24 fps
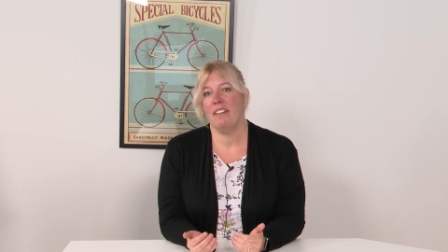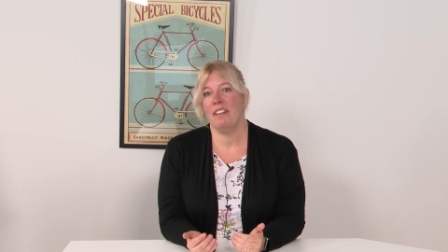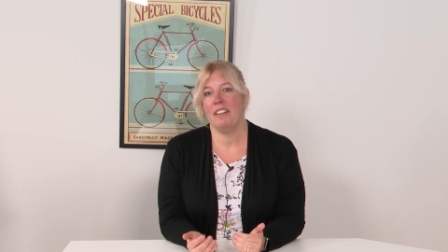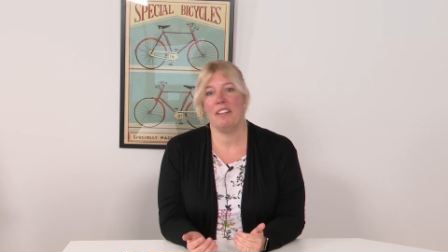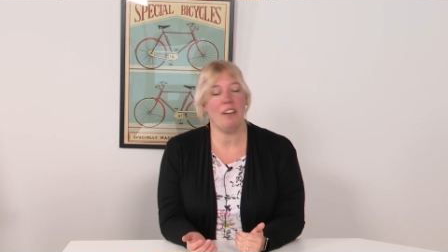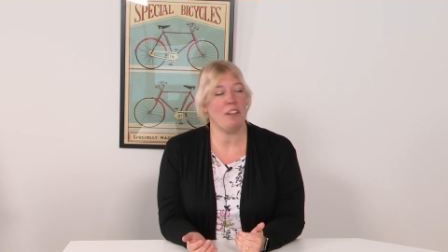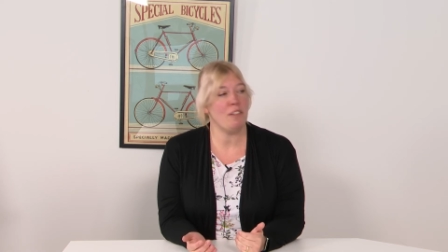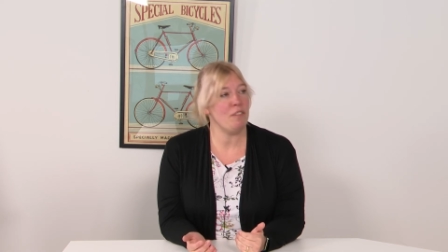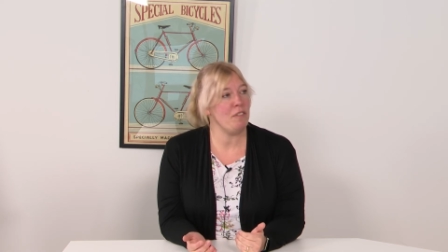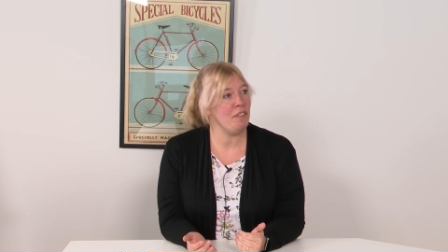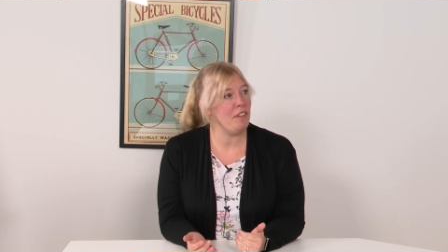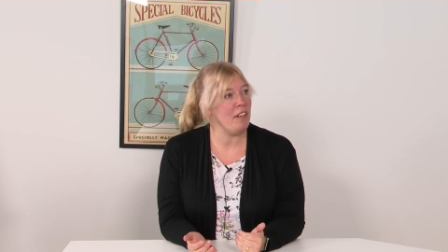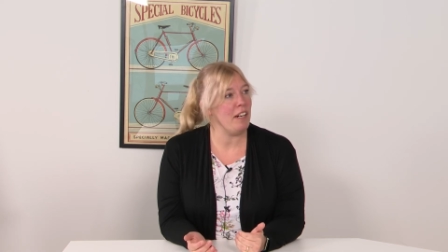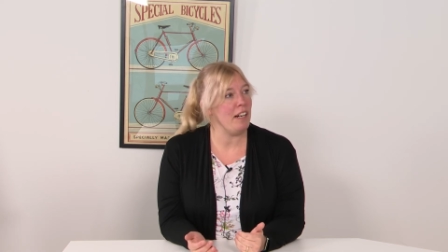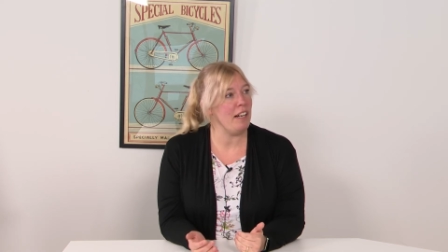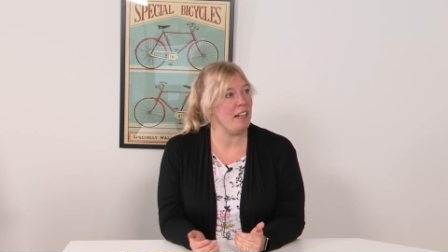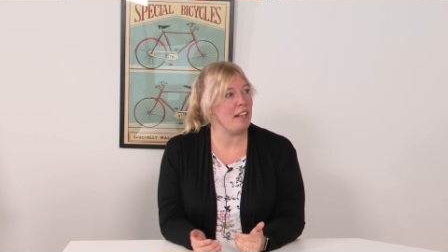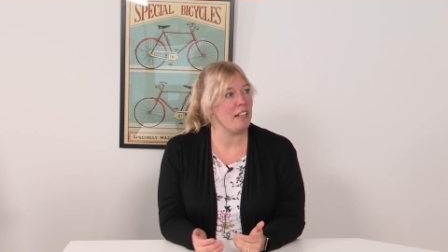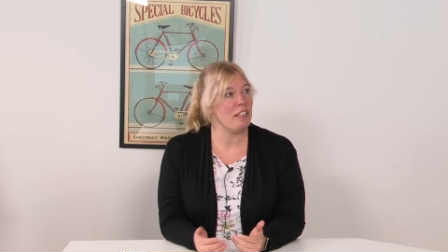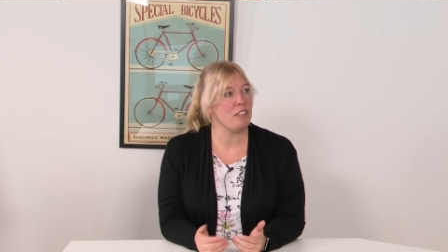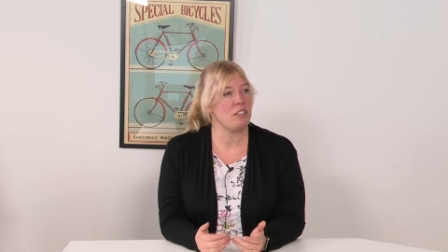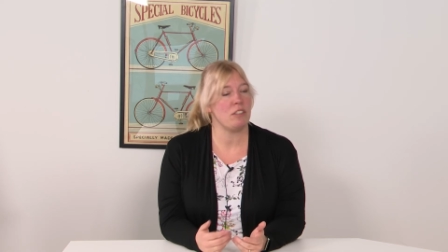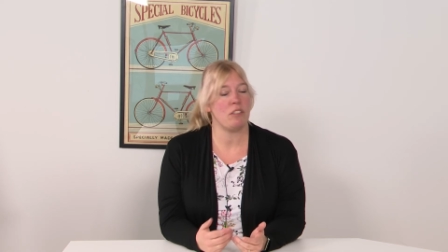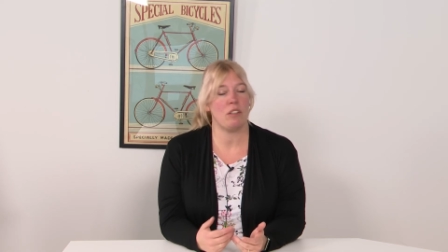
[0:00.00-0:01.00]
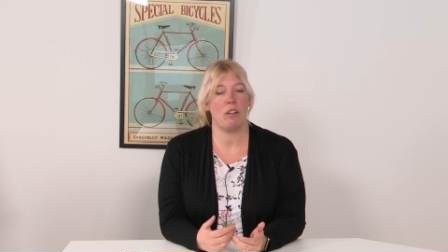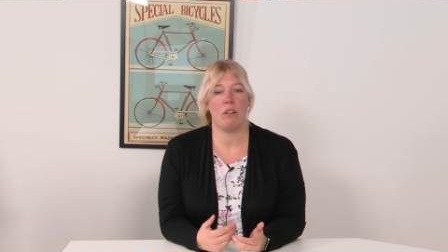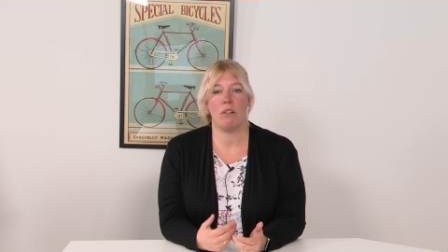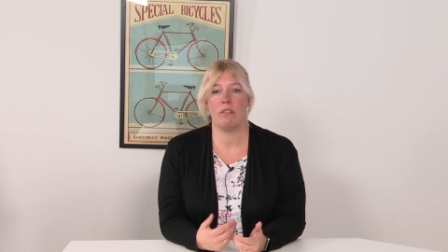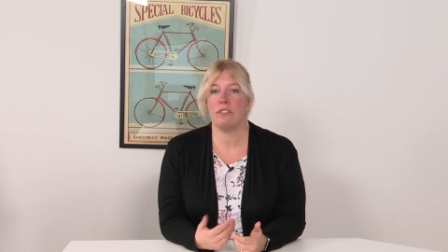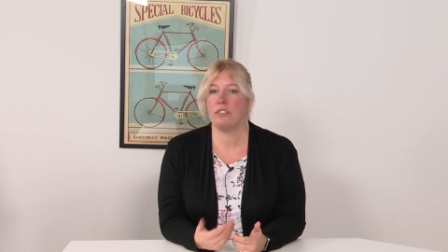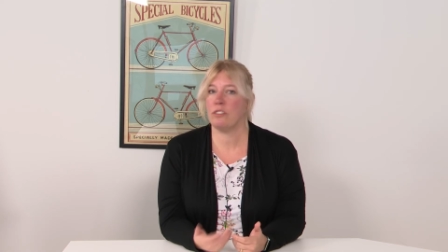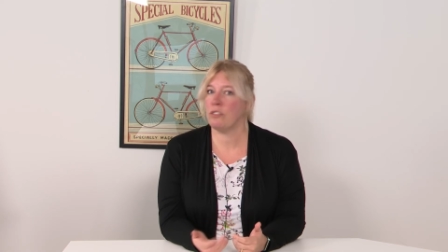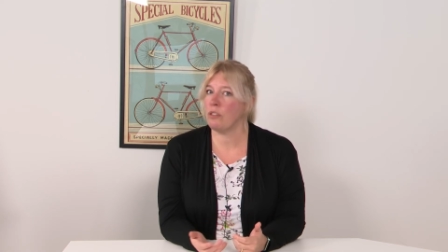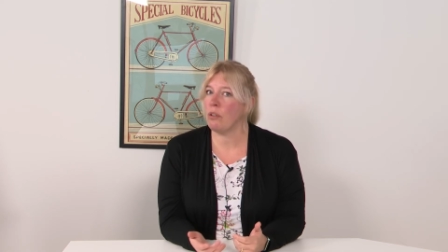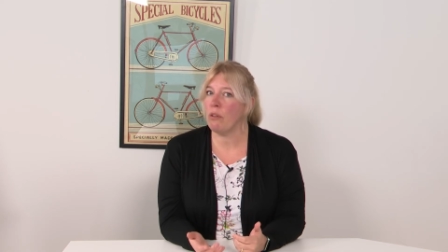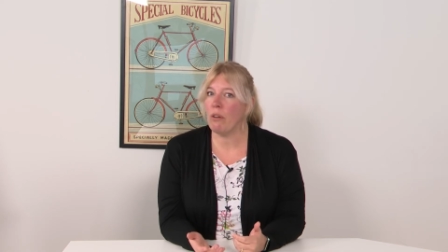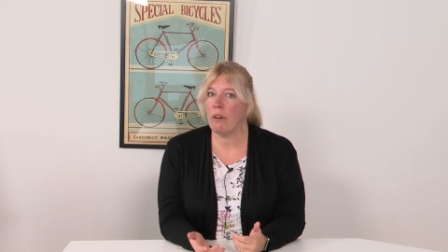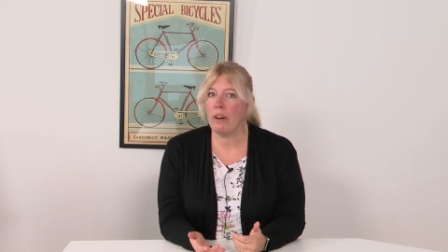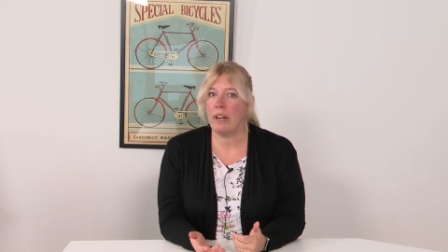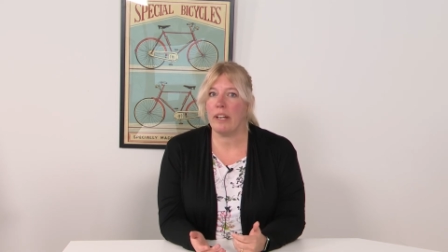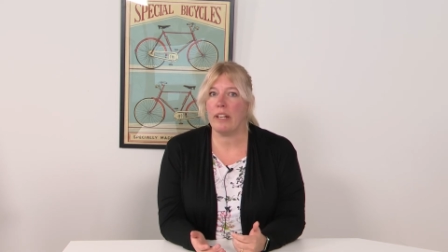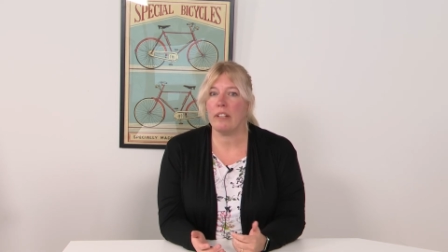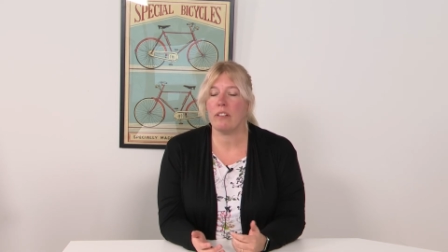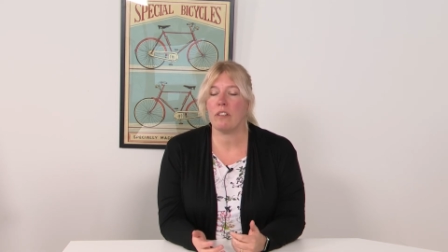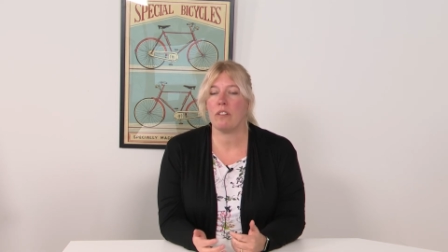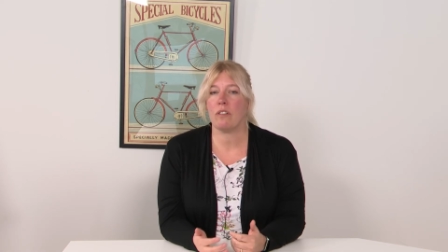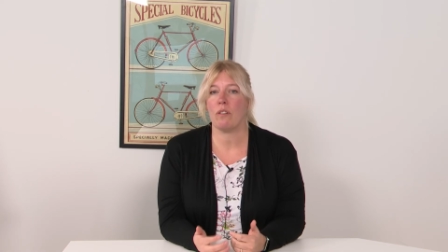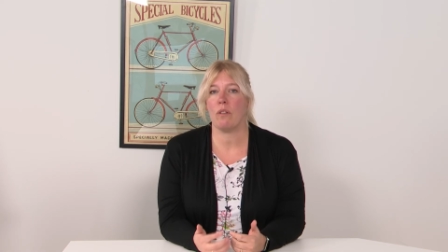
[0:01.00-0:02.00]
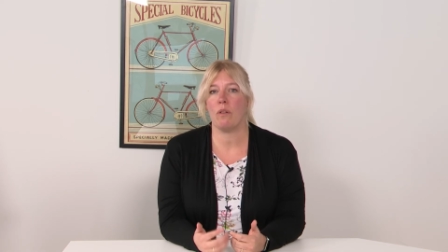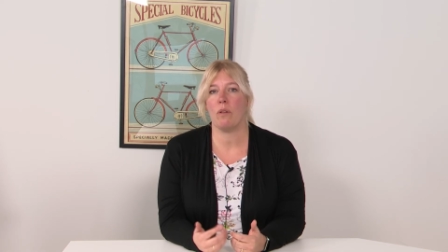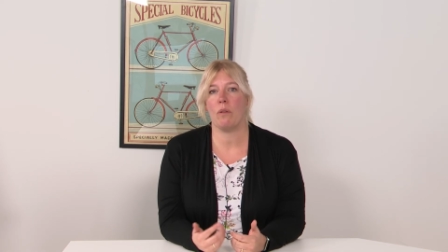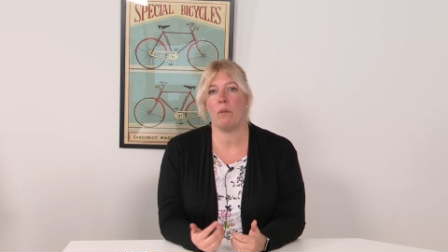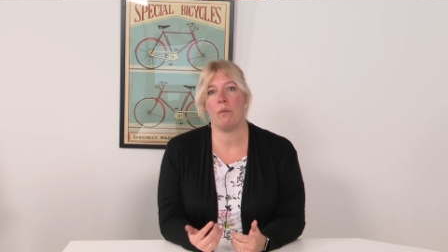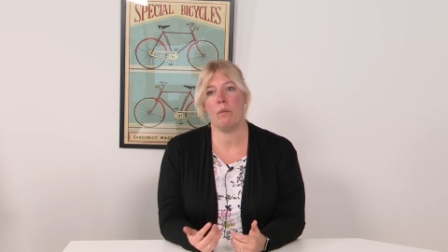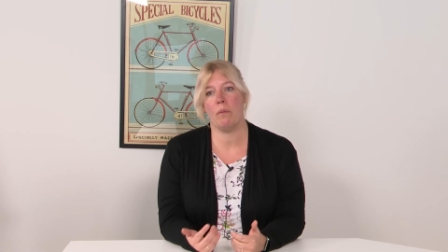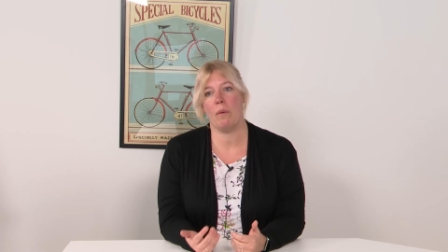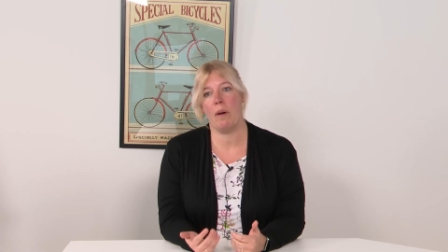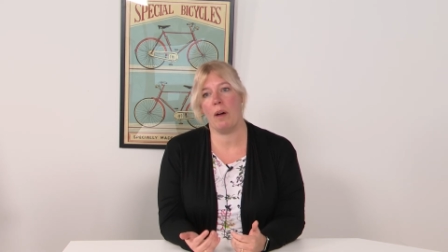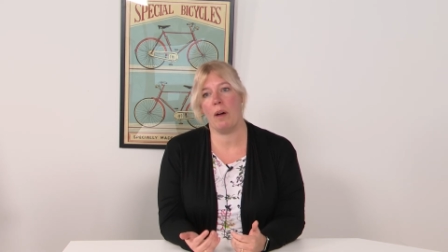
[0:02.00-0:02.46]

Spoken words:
gut feelings, on stories, on